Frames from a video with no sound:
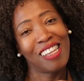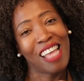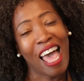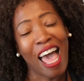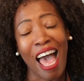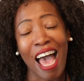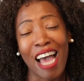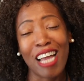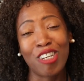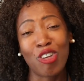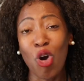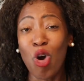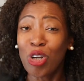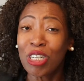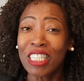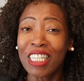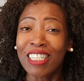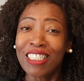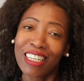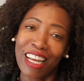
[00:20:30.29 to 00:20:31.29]
And
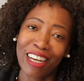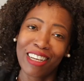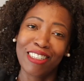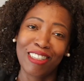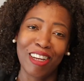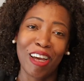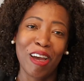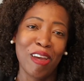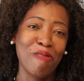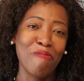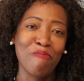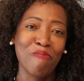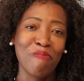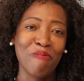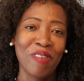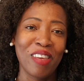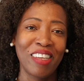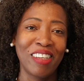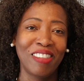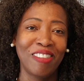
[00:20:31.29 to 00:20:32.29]
until next time,
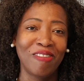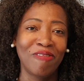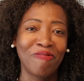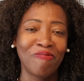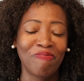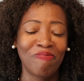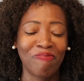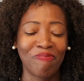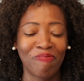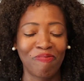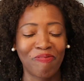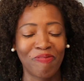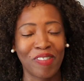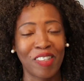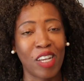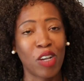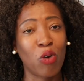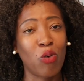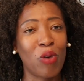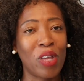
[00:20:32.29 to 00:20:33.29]

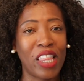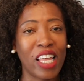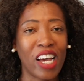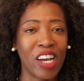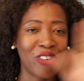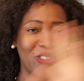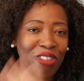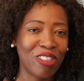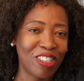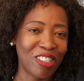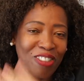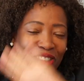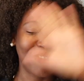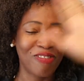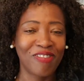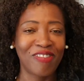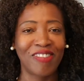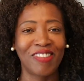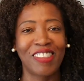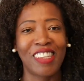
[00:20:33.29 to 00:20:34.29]
cuidaros.
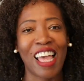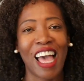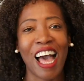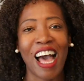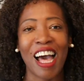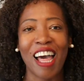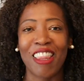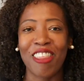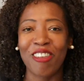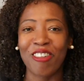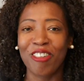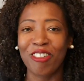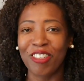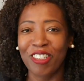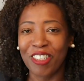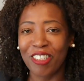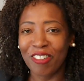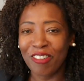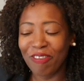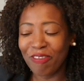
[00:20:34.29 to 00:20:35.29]

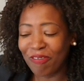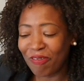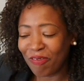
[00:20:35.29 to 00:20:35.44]
Adios.